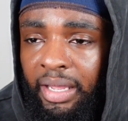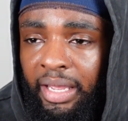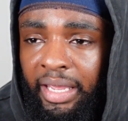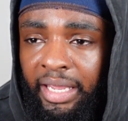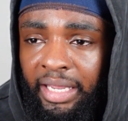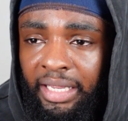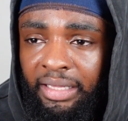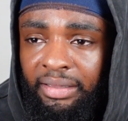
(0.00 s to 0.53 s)

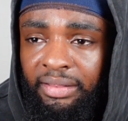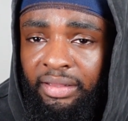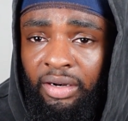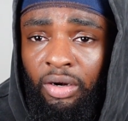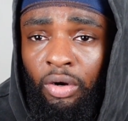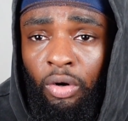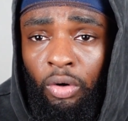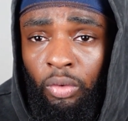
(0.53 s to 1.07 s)
in
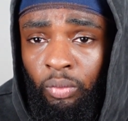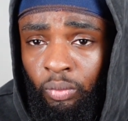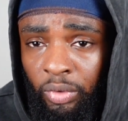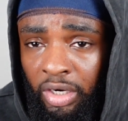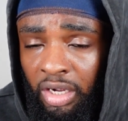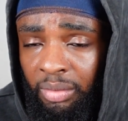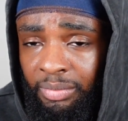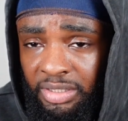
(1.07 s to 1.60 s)
their own
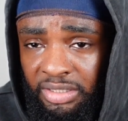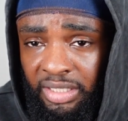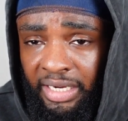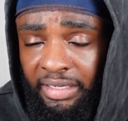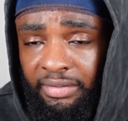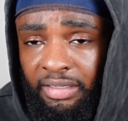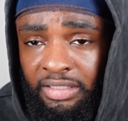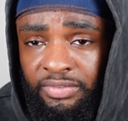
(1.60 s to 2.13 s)
realm, as
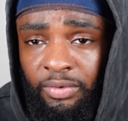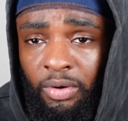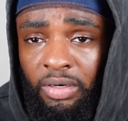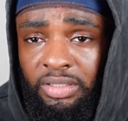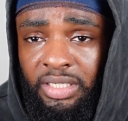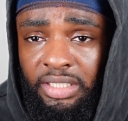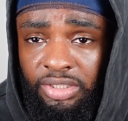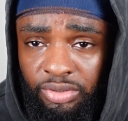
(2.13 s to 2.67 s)
like, as far
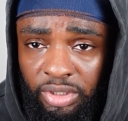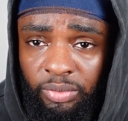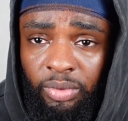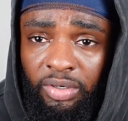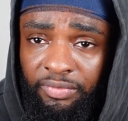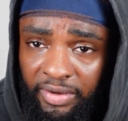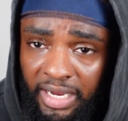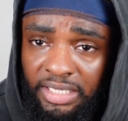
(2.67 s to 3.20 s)
as like
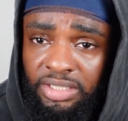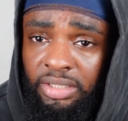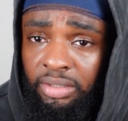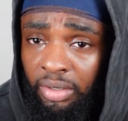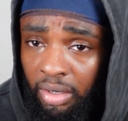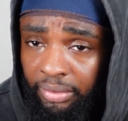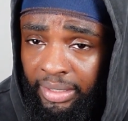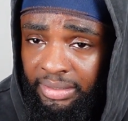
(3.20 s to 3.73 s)
streetwear fashion and
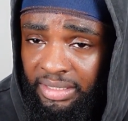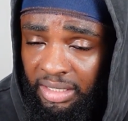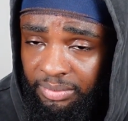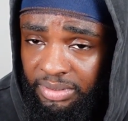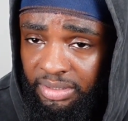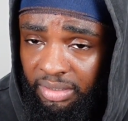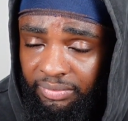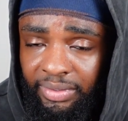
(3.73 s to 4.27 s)
all that type of
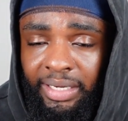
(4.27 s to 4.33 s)
stuff.